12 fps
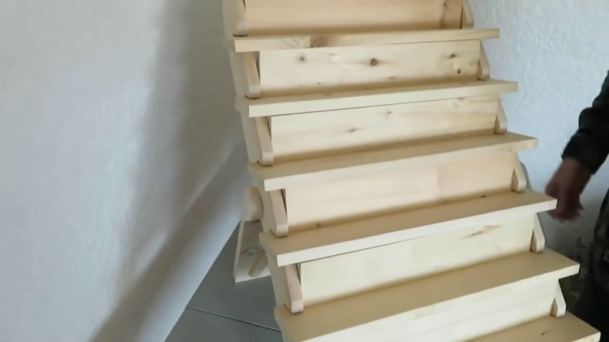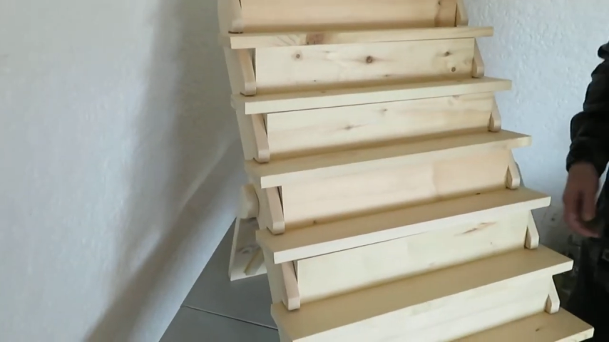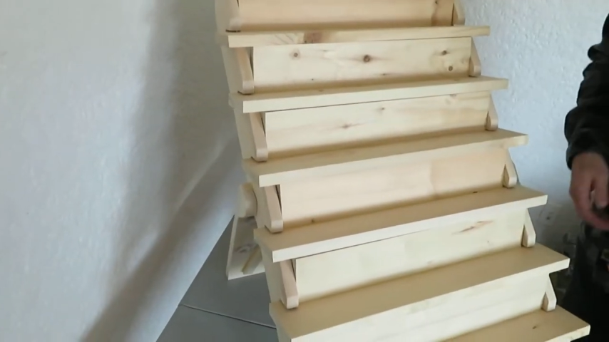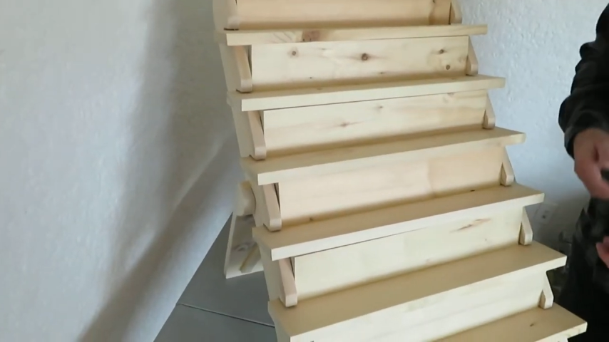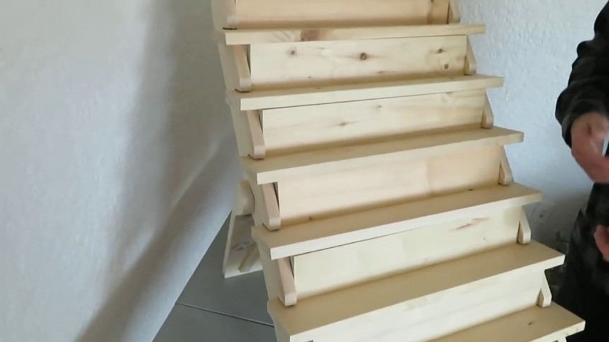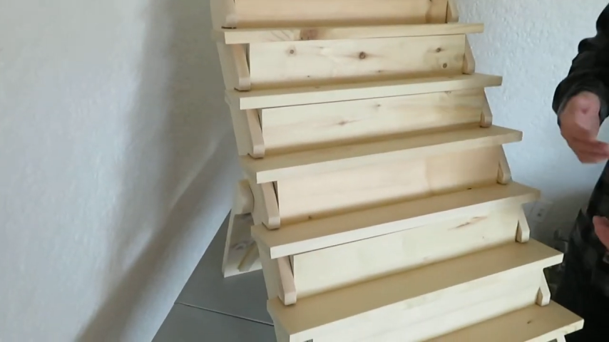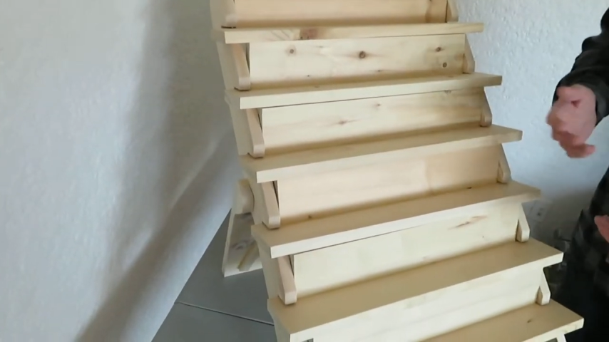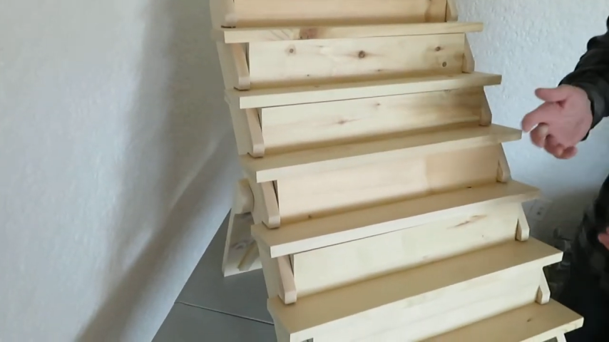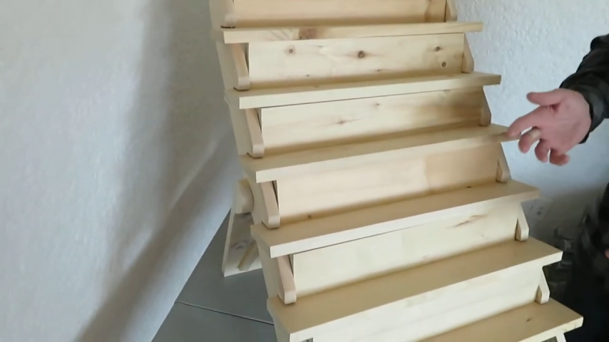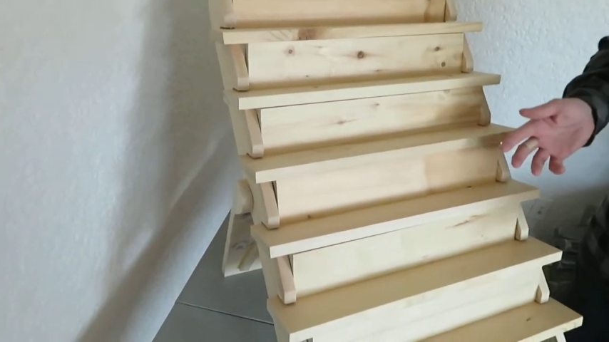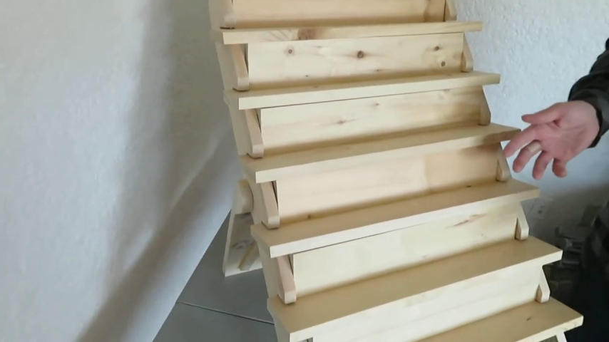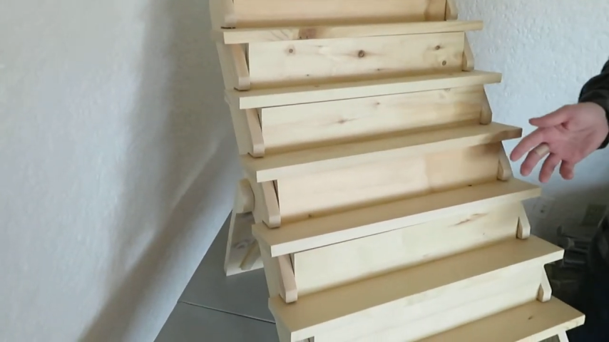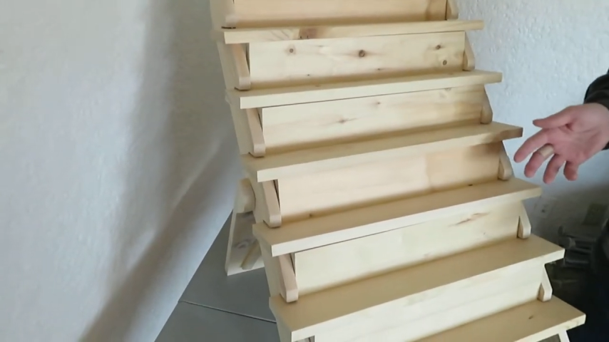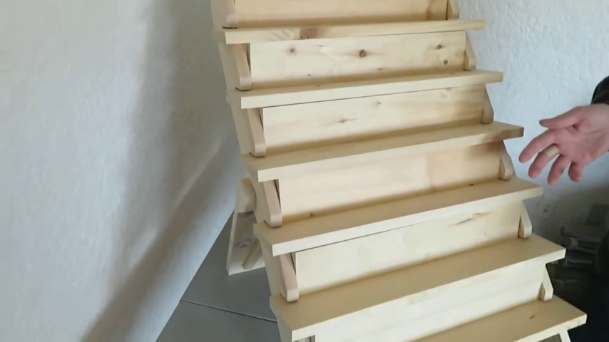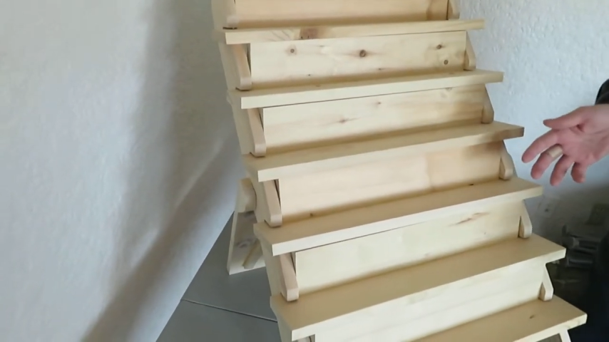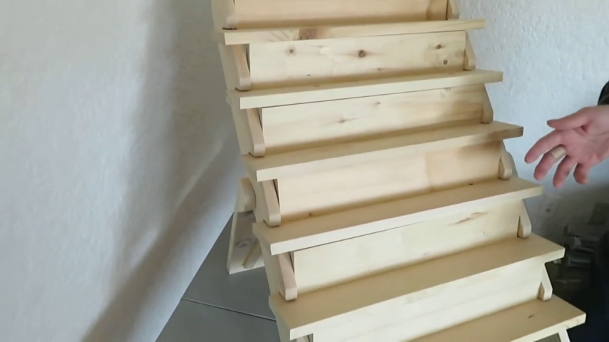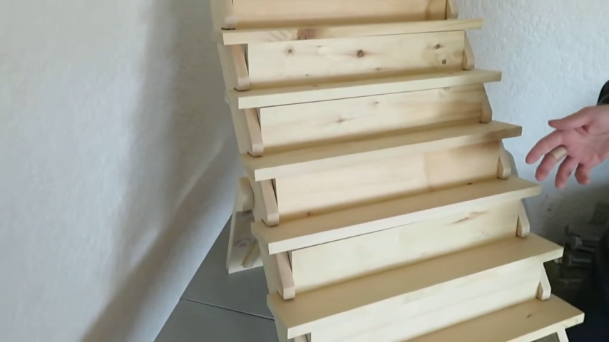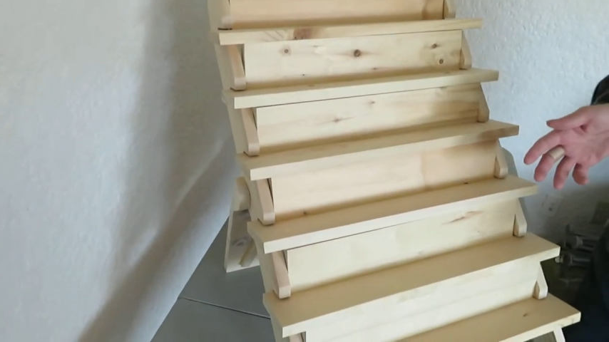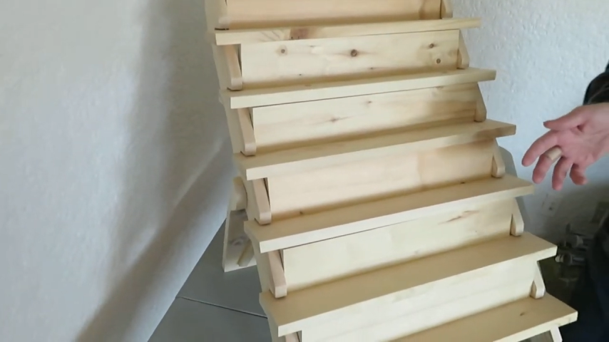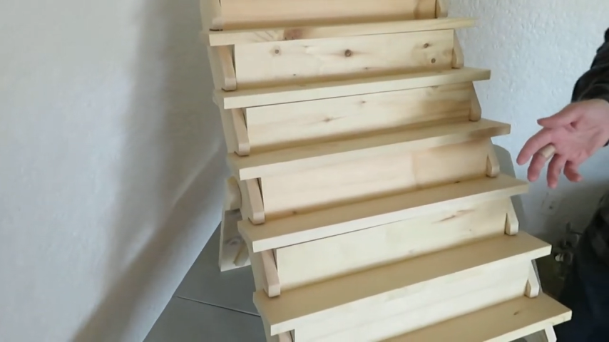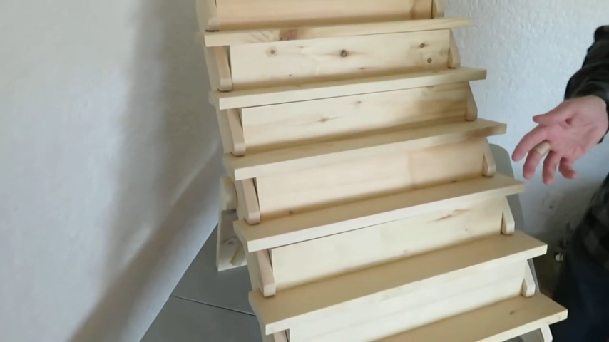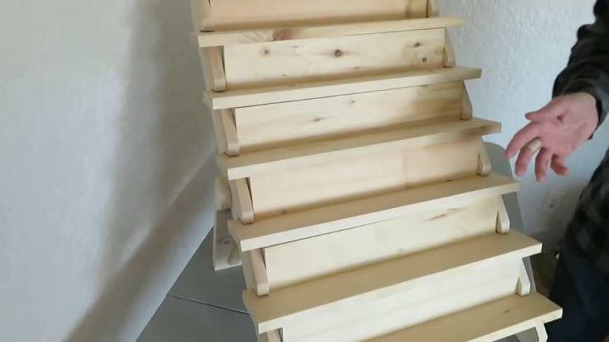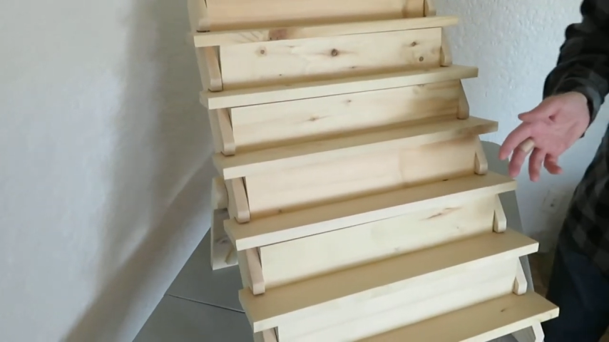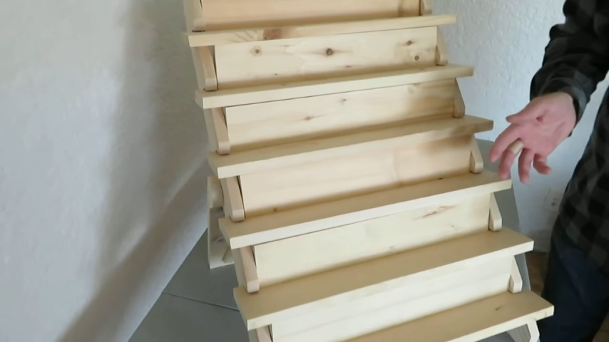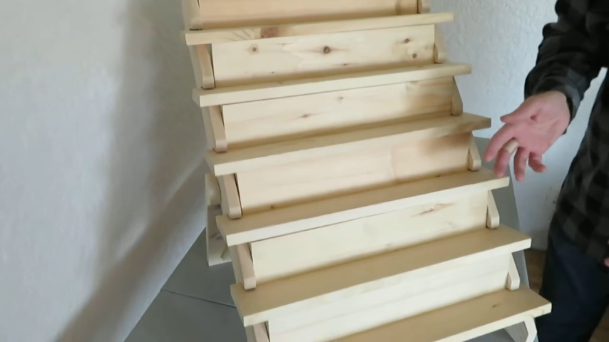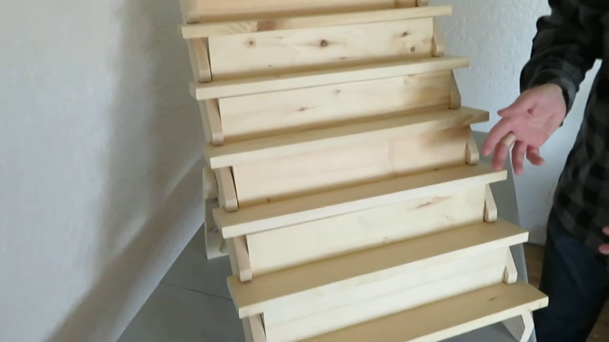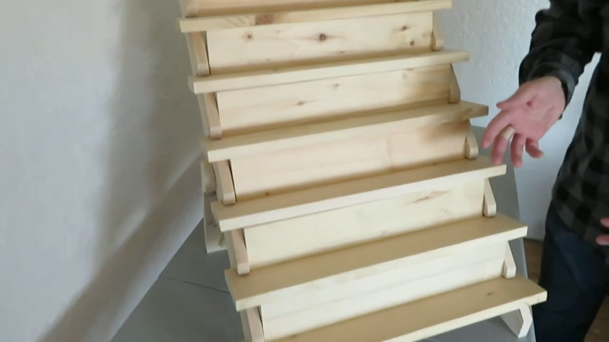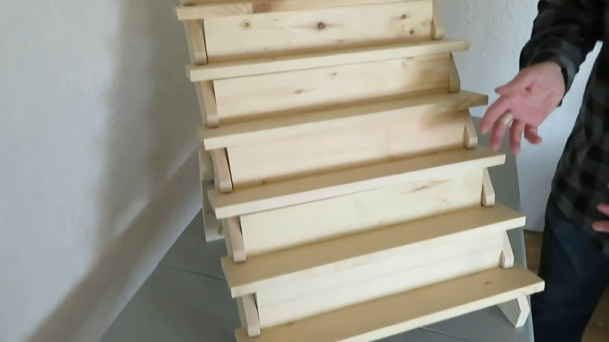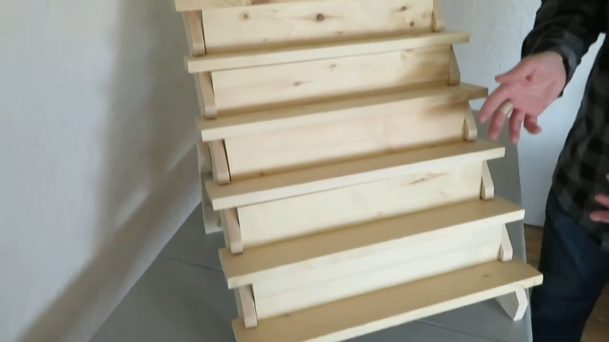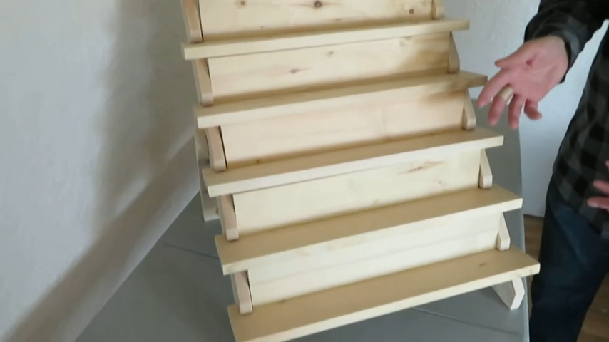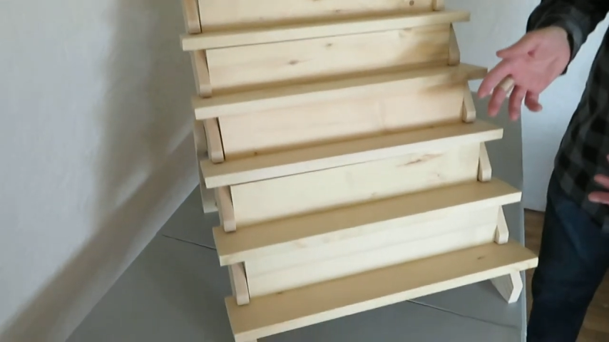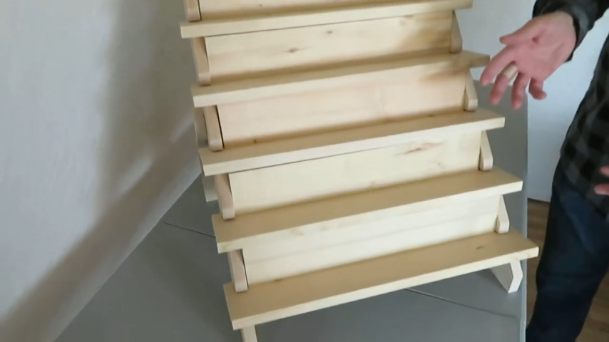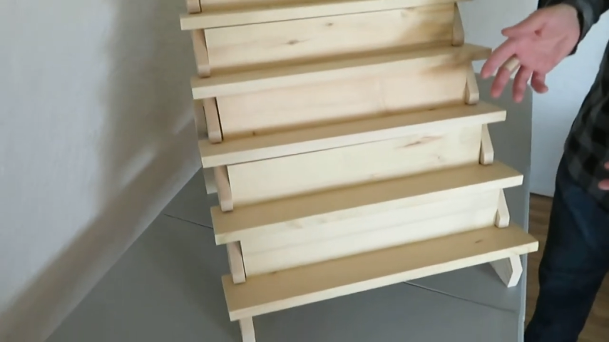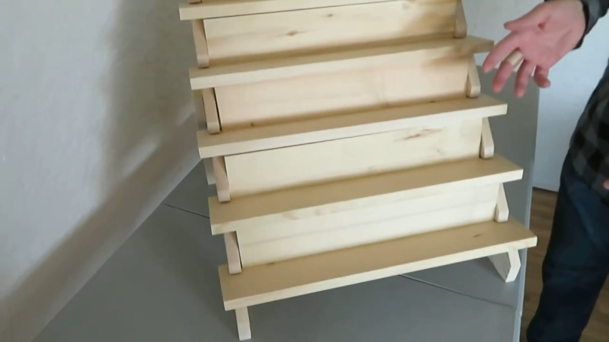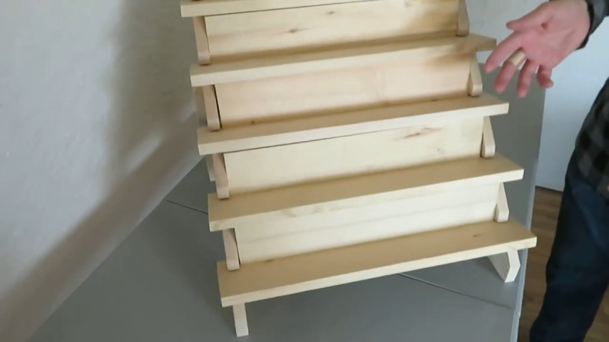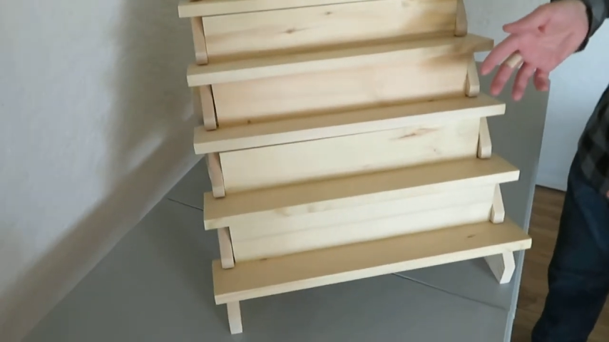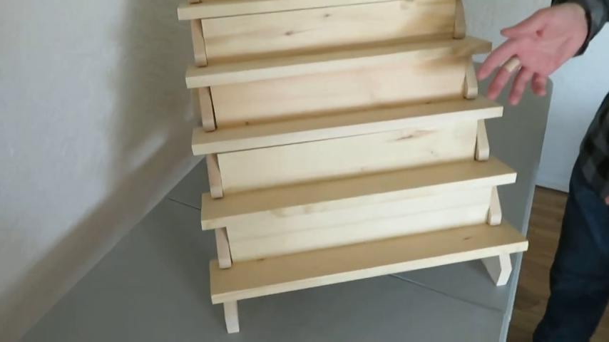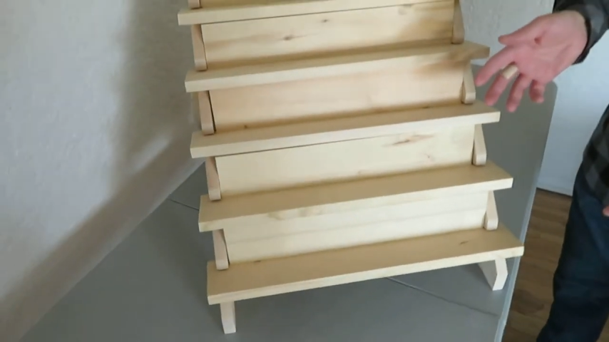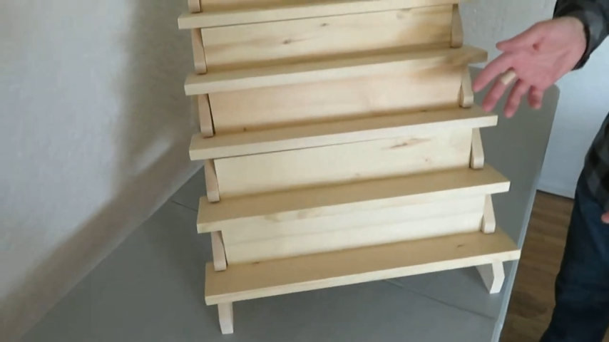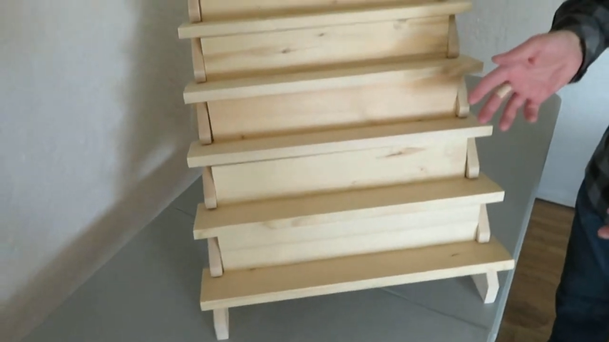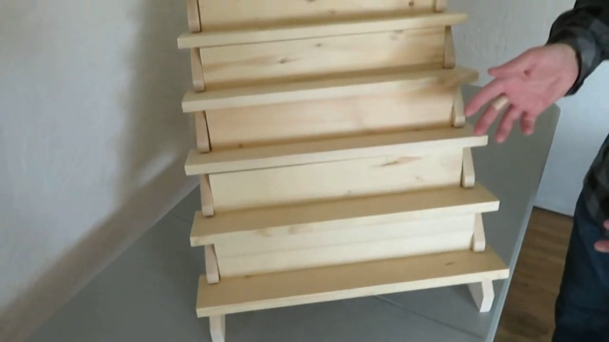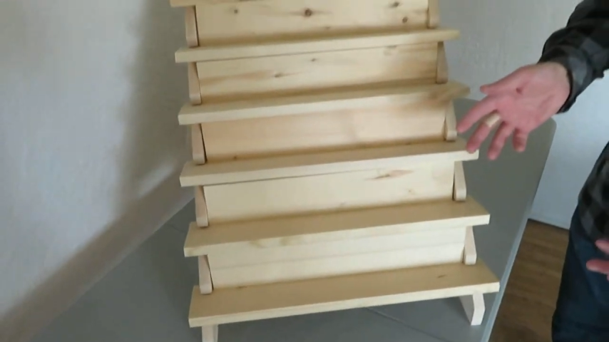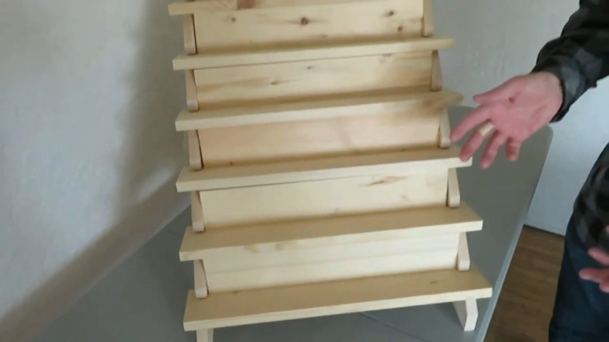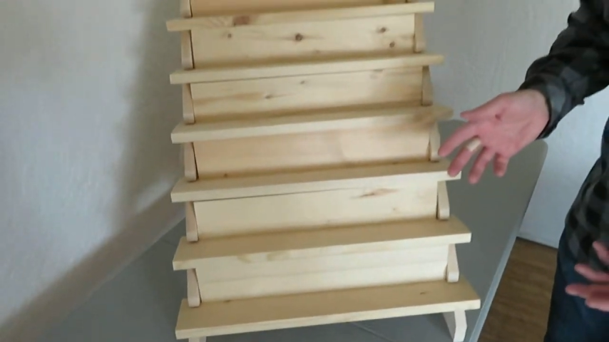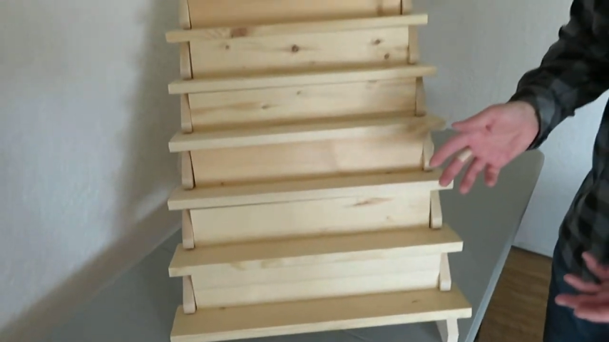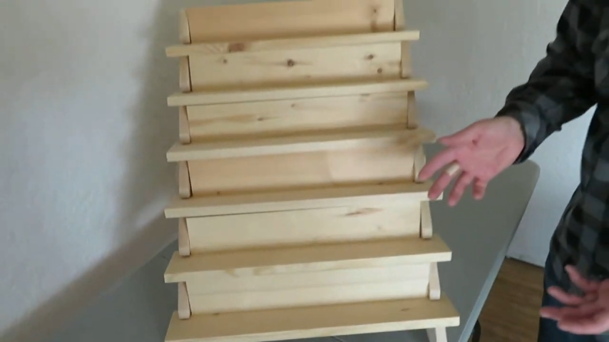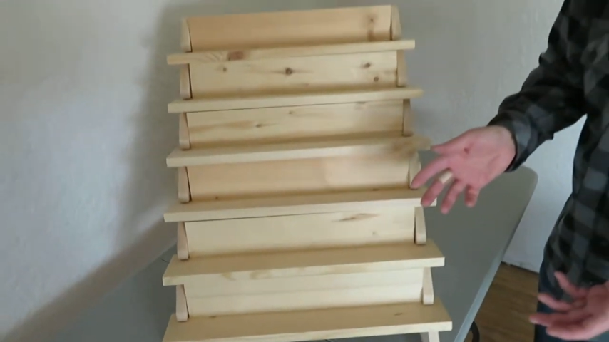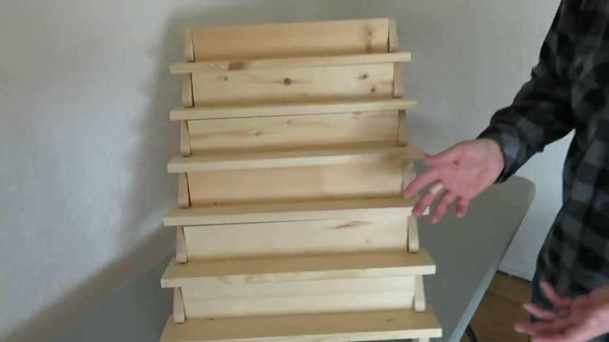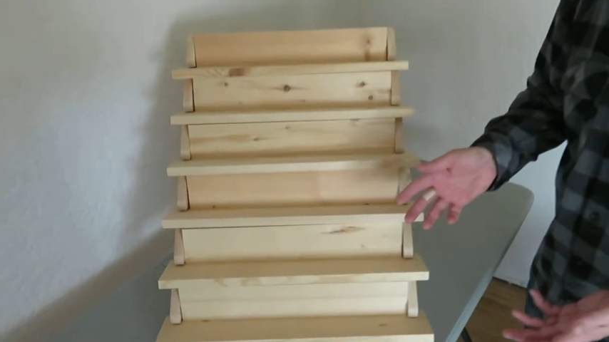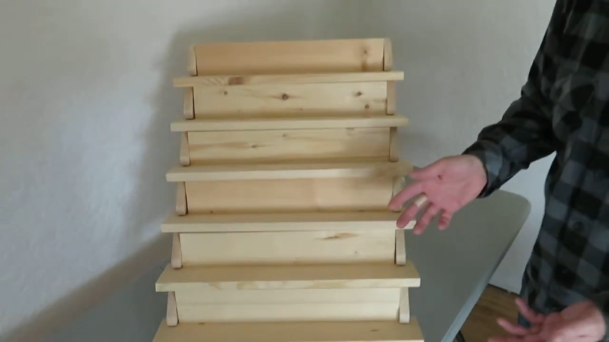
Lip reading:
(no speaker visible)